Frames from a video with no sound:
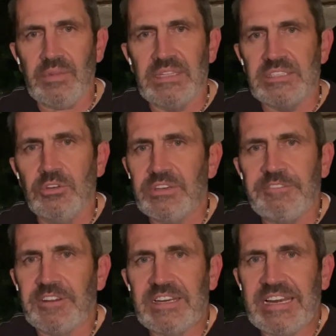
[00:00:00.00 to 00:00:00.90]
It's no
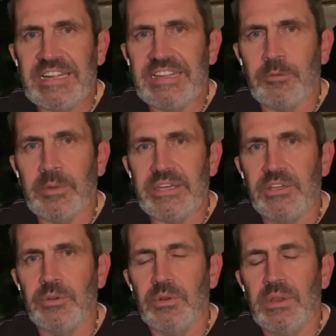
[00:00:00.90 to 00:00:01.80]
different in anything we
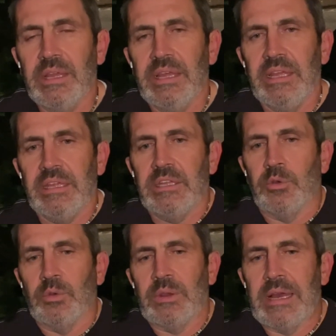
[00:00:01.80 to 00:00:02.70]
do. You
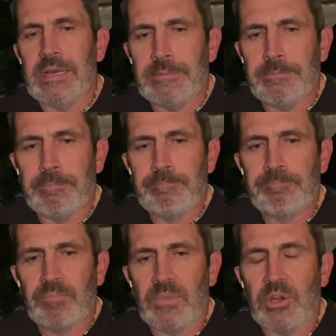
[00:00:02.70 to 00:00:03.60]
know, um,
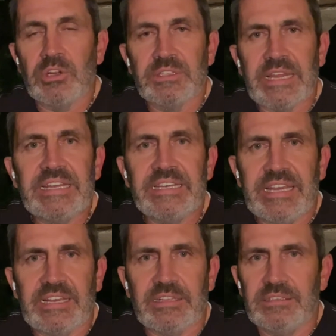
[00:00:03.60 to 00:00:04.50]
Earl
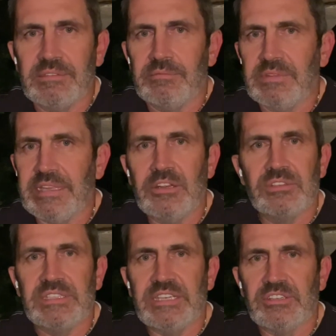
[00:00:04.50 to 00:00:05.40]
Nightingale,
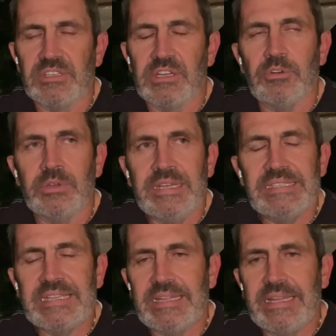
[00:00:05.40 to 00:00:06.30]
years and years ago, he
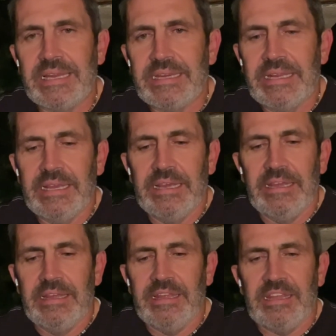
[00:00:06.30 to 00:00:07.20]
said that
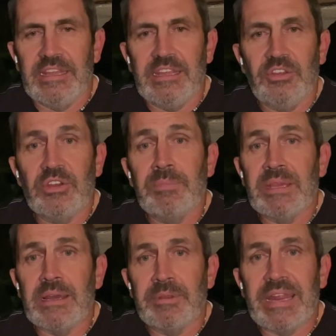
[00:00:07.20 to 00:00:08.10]
you can
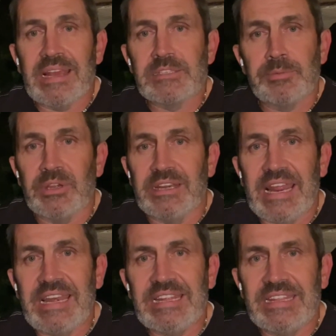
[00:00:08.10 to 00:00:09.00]
become an expert in
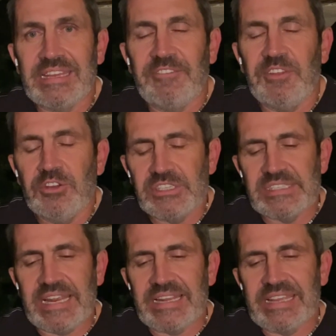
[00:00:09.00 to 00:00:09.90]
anything if you
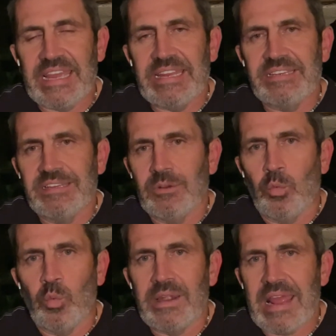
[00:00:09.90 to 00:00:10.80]
just dedicate
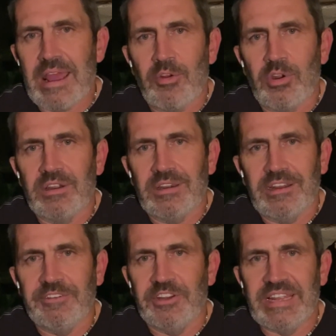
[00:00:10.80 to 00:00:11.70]
one hour
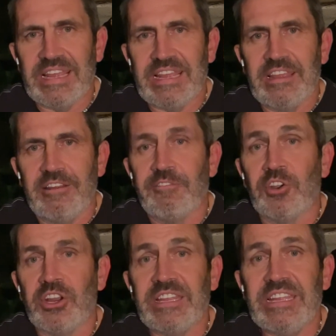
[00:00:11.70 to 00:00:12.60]
of your day
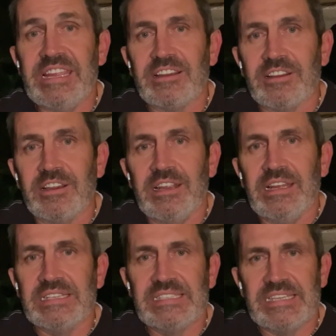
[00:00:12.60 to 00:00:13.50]
for a year
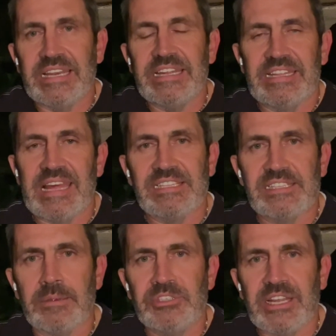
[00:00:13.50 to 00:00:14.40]
studying that
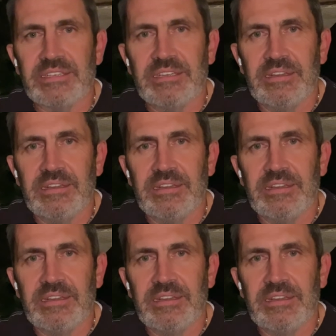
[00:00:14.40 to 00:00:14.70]
subject.